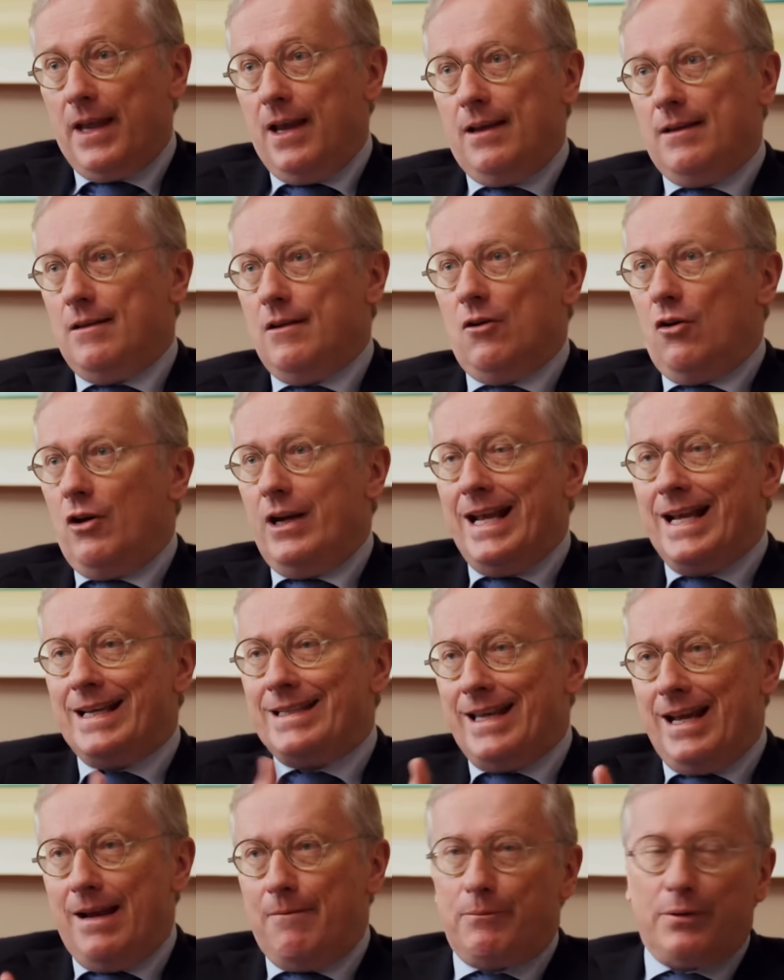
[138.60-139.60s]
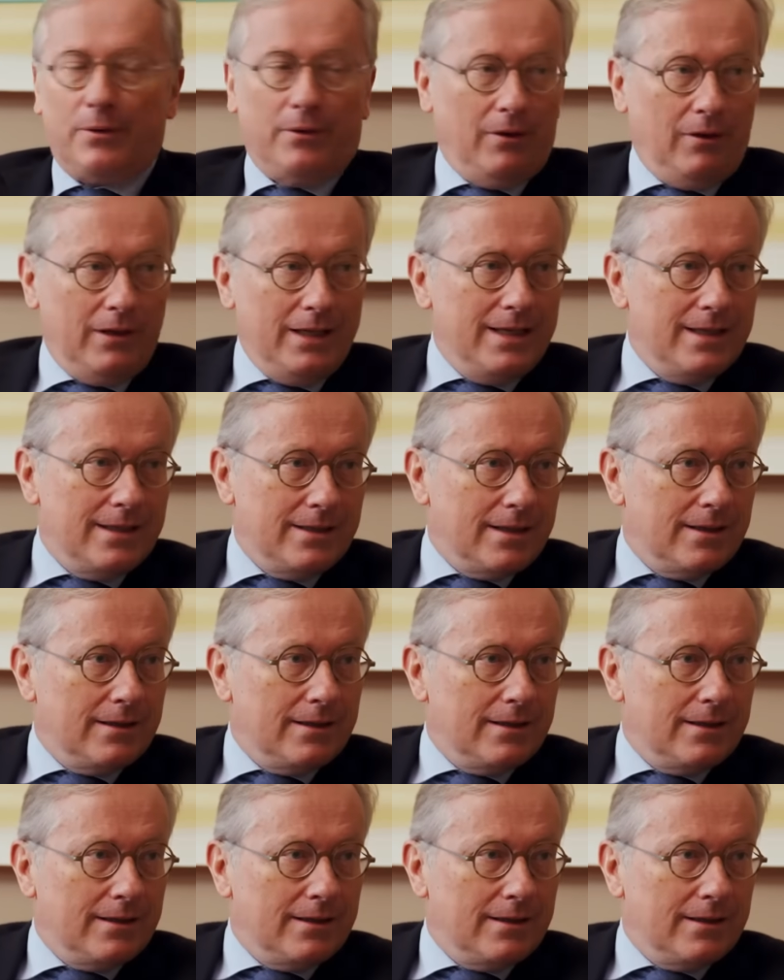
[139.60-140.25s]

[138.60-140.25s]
An example is